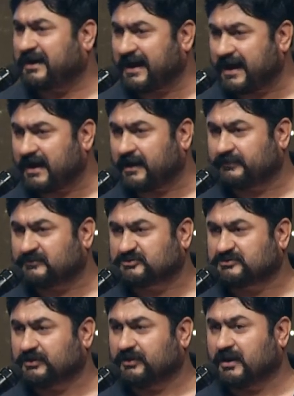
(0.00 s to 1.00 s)

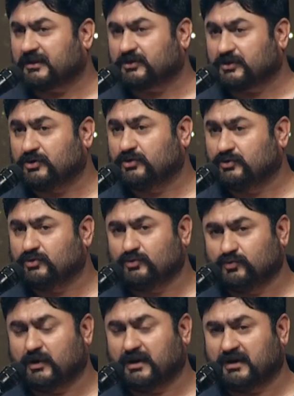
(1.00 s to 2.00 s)
comes that
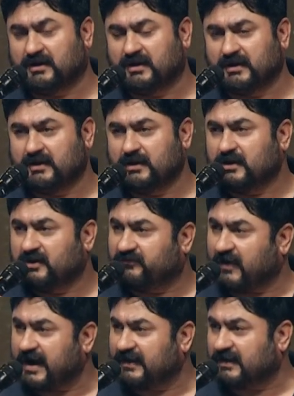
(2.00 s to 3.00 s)
you will
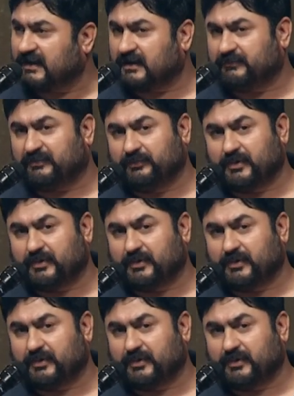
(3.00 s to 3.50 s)
Finally,